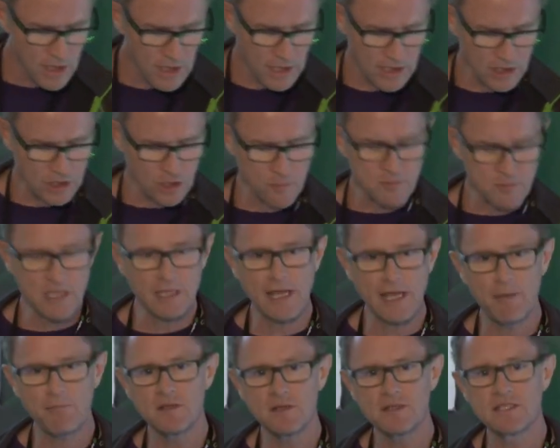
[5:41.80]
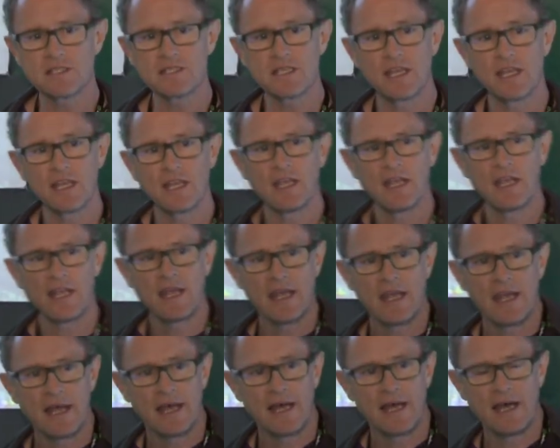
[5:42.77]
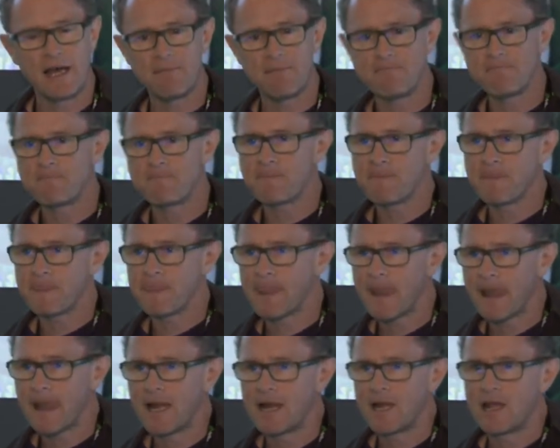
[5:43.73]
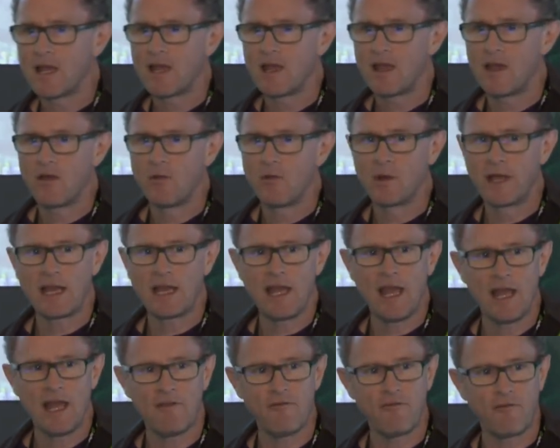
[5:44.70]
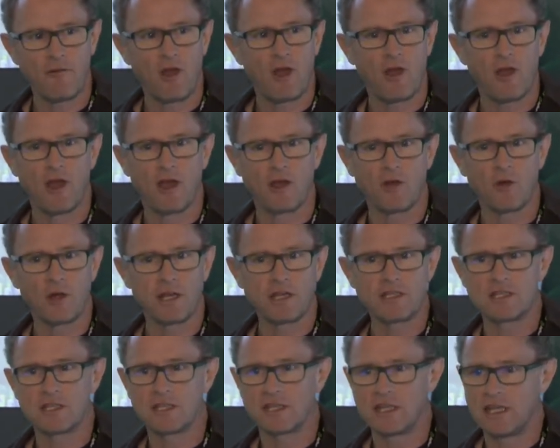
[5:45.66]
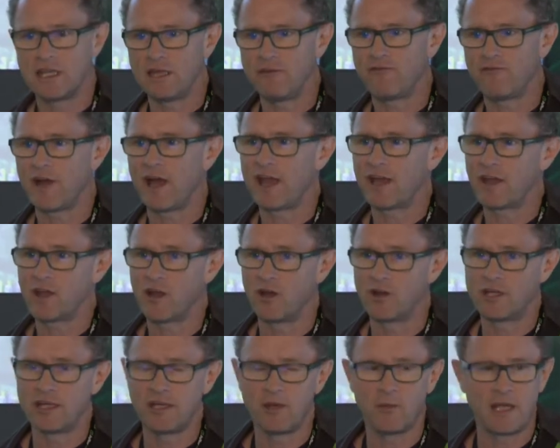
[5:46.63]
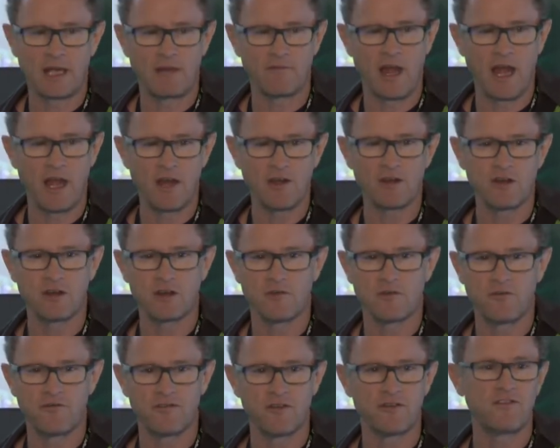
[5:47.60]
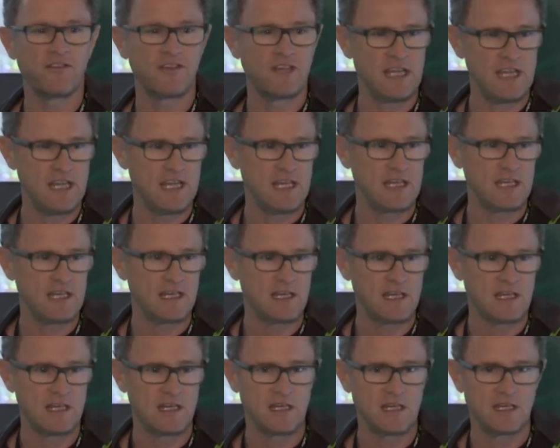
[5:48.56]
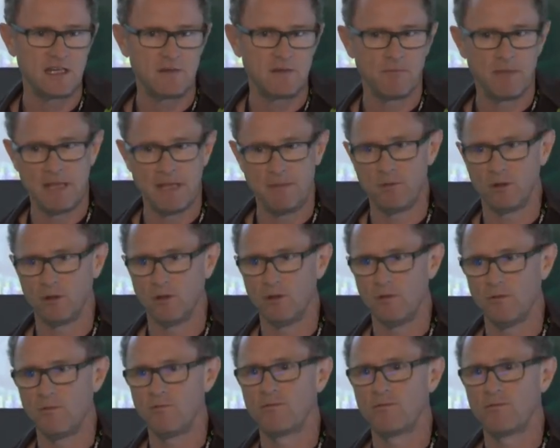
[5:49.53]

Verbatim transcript: In terms of numbers, um, we're going to have, according to the fire code here, we're going to have 115 people.